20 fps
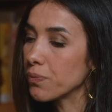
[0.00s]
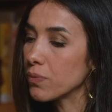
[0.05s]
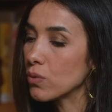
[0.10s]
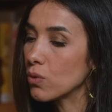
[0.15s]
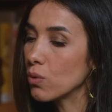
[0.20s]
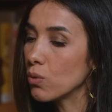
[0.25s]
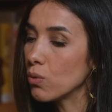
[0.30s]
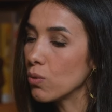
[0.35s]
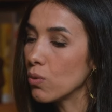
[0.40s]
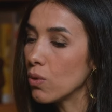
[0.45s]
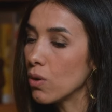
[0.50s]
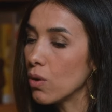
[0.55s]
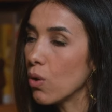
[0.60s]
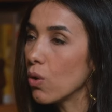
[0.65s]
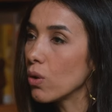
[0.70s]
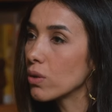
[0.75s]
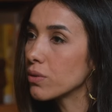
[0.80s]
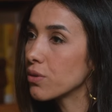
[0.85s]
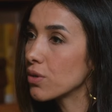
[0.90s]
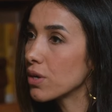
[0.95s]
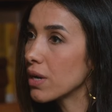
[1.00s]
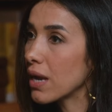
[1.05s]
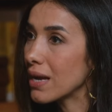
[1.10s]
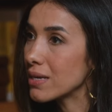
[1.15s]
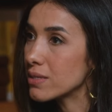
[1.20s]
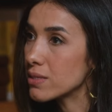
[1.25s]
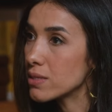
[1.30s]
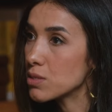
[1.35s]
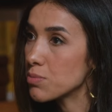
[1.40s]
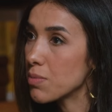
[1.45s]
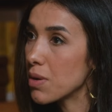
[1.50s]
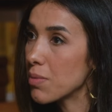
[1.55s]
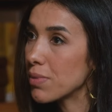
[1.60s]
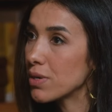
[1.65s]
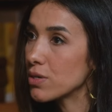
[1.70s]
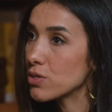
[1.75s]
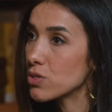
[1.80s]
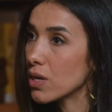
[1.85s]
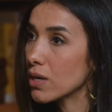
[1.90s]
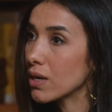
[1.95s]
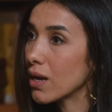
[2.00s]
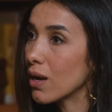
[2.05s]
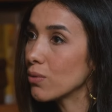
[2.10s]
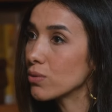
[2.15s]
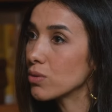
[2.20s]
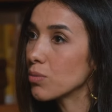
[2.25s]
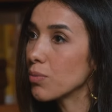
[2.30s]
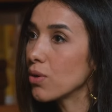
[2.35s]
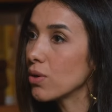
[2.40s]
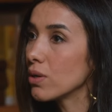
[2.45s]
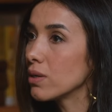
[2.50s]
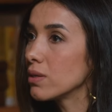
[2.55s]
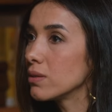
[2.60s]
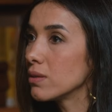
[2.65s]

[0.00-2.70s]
to hold three ISIS members accountable